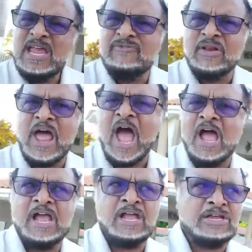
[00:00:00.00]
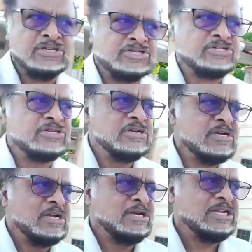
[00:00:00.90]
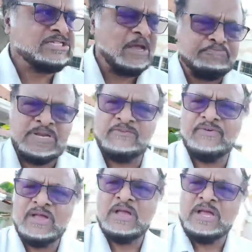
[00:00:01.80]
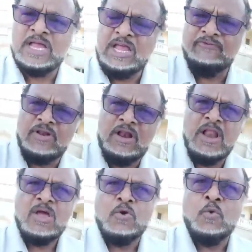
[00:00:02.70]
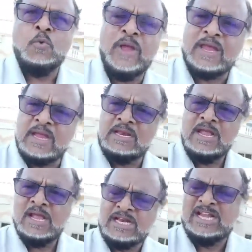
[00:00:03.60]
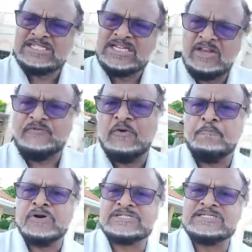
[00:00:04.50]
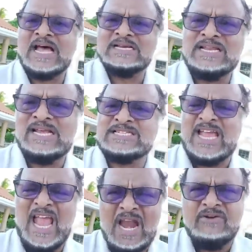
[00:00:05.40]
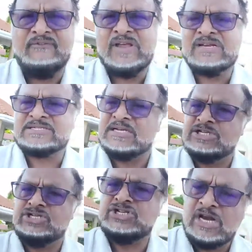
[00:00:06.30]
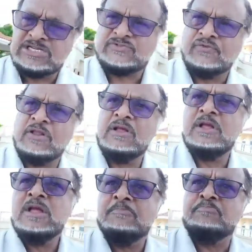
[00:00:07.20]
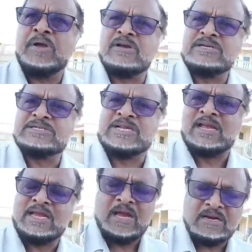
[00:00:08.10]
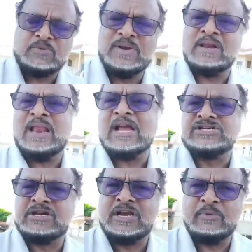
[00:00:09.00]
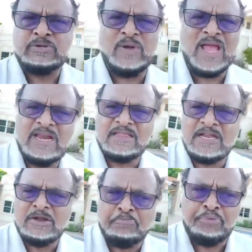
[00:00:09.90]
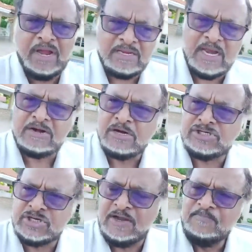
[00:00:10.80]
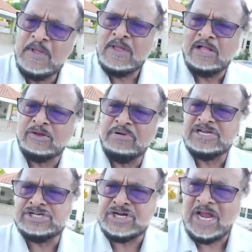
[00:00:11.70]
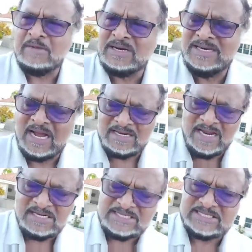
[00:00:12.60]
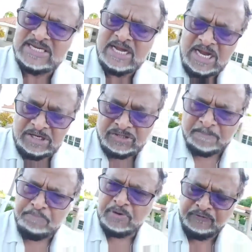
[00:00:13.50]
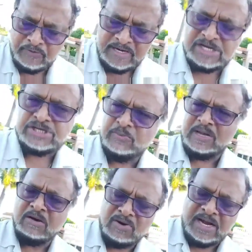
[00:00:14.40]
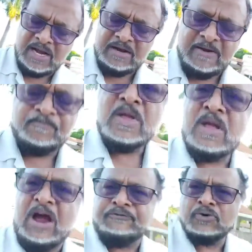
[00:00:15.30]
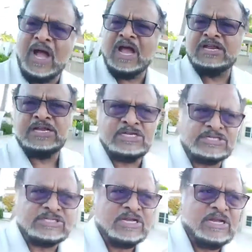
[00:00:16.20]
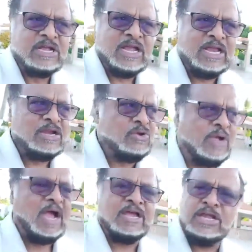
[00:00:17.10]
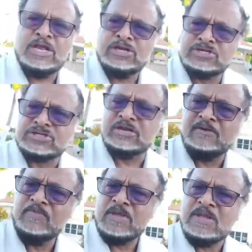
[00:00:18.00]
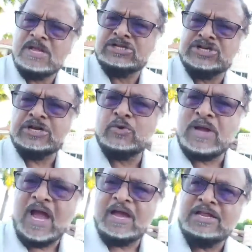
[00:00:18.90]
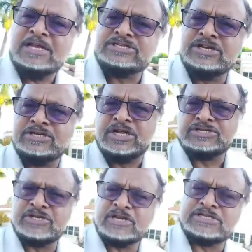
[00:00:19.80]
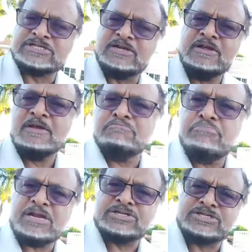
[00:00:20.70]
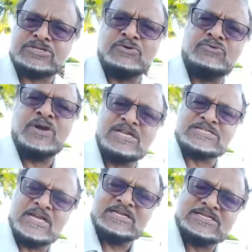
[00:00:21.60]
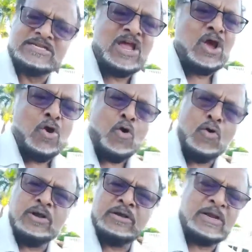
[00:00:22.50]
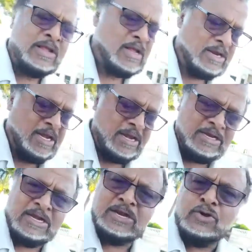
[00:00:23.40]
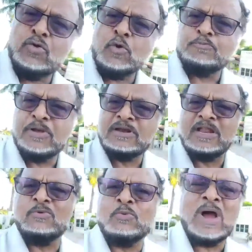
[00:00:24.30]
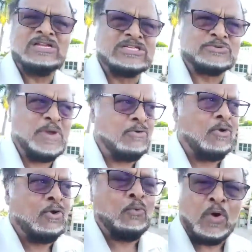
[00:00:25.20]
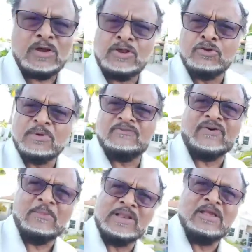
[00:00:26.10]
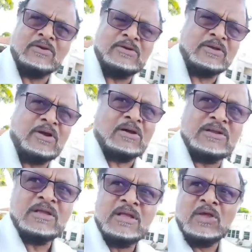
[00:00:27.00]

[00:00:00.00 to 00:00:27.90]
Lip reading: evil eyes, deceptive, evil, wicked, deceitful personalities, envious and jealousful, because they cannot win an election and they will do anything to break their country and to bring shame and decadence into the beautiful nation we call Guyana. Afro-Guyanese, Indo-Guyanese, Chino-Guyanese, indigenous, mixed races, all the European, the whites, we are all one human family under God.